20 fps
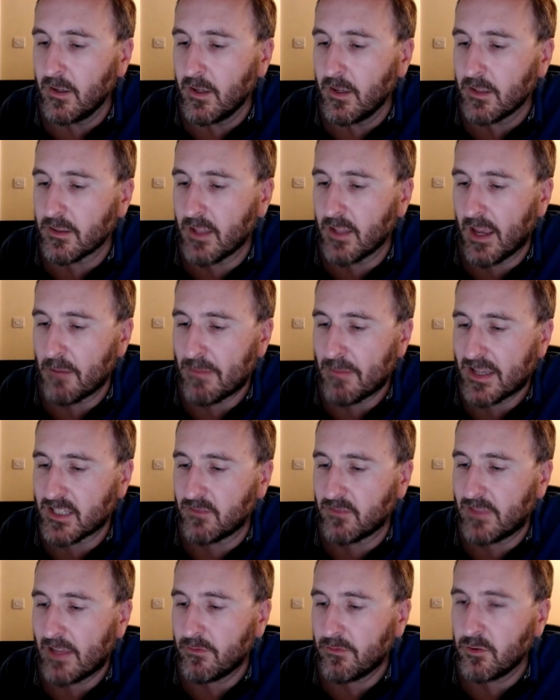9 massive
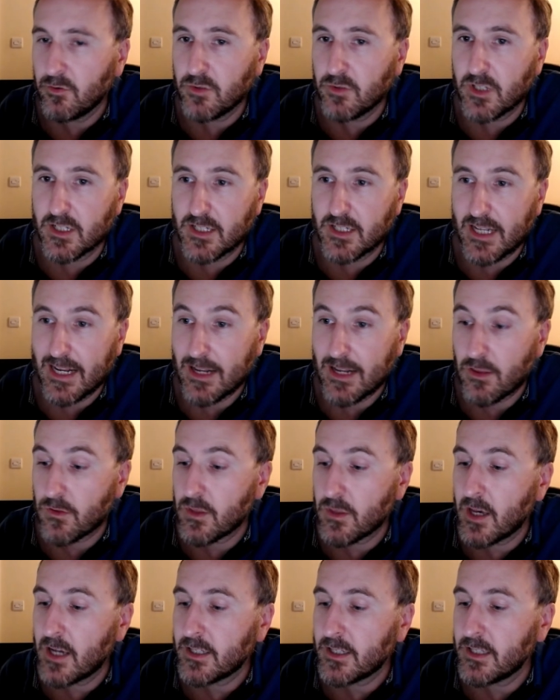levels contain
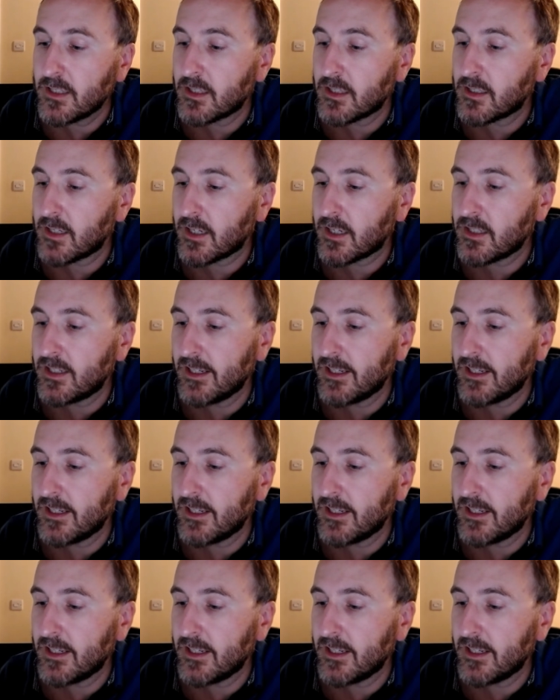30 to 60